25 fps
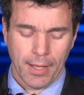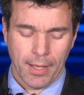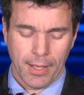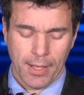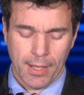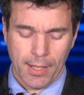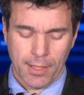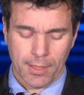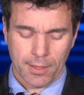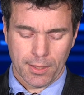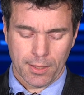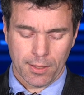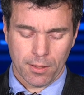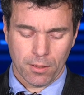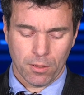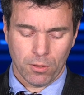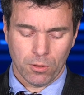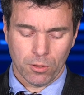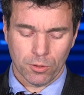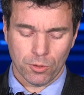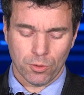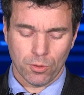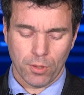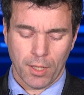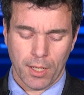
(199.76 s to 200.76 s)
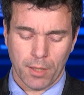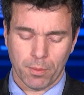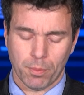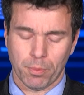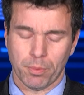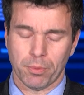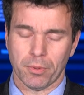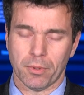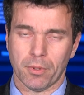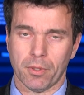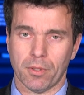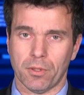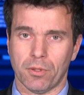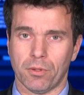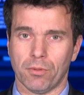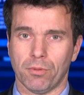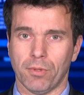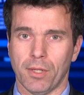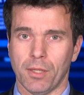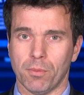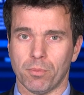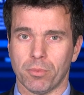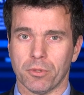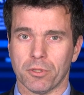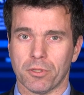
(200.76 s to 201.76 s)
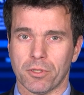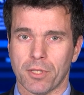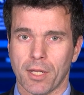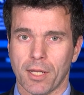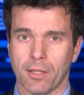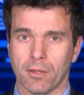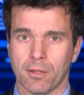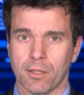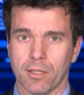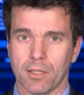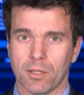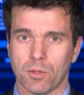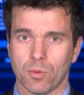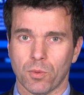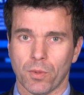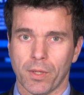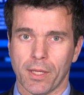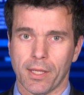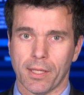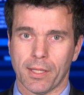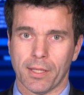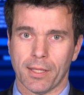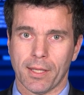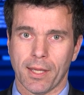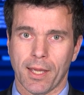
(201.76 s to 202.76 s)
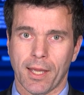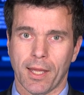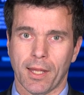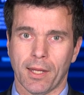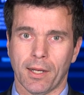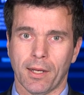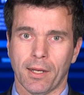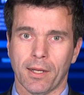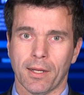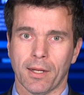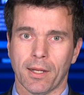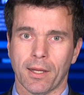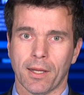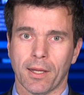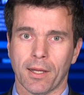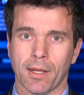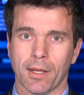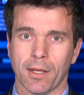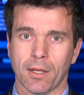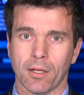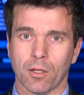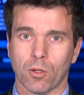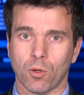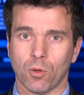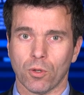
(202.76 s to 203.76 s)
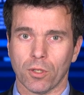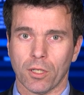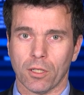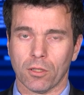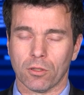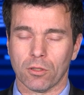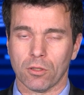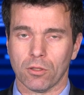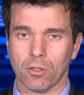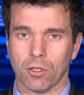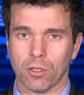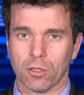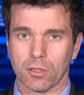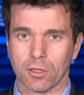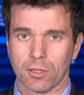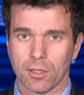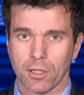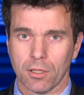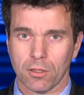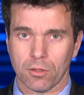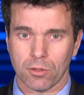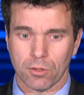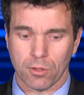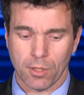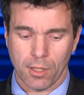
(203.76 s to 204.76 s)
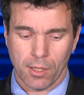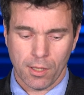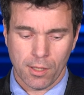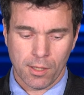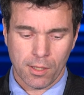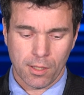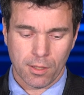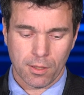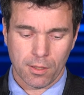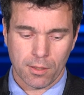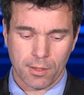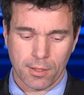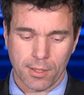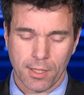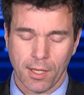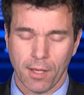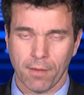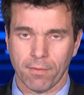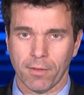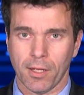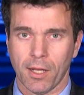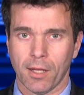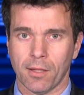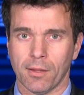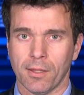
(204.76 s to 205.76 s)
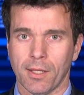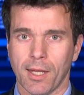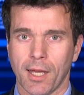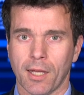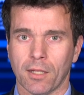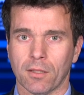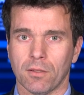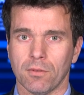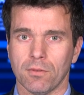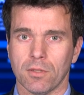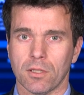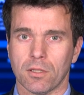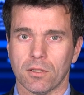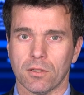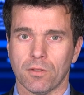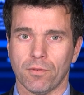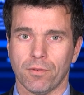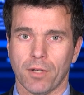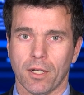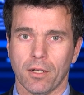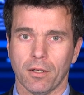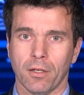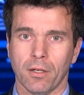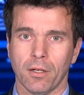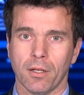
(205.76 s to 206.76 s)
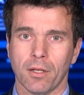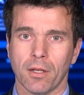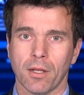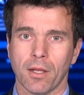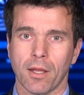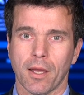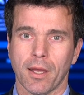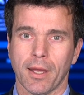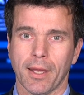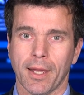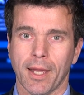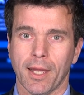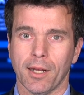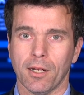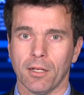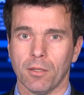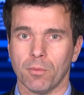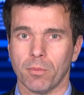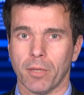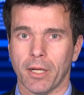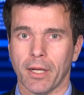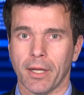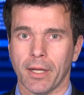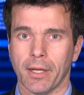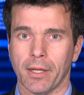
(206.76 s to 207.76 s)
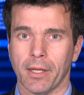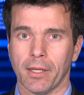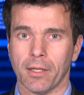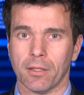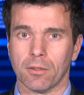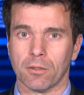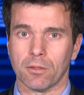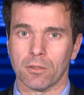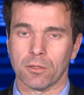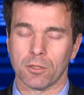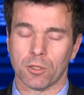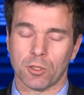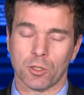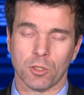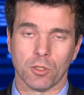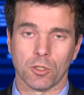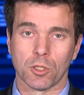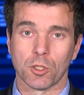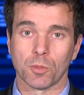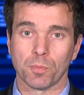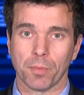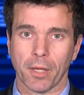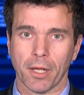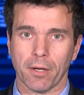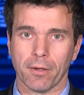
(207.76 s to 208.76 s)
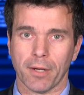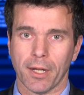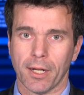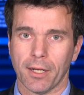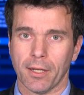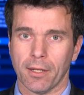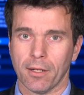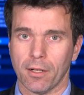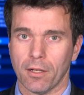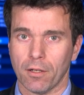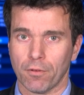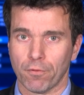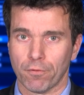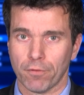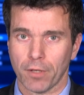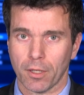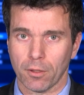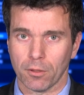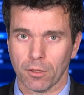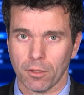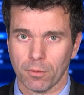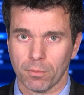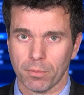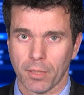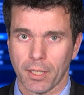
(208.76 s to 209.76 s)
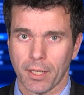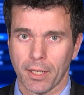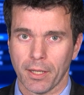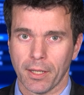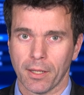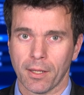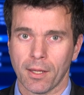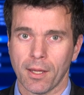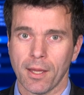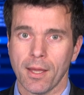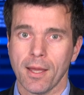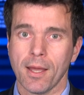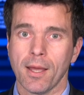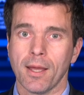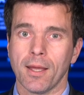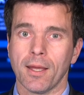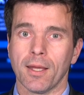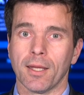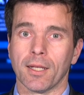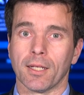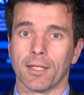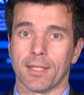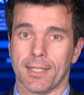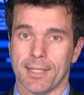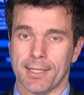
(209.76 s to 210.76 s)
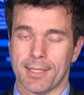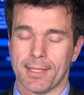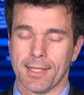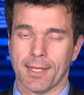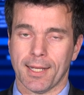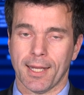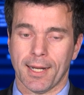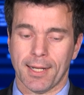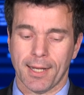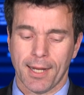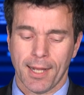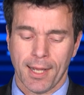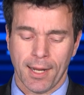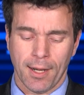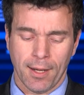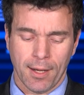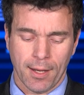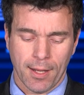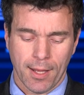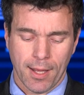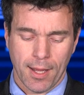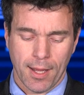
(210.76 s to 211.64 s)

is also up 3% this week. And according to Dagens Industri, Cevian, the activist fund, headed by or spearheaded and founded by Christer Gardell,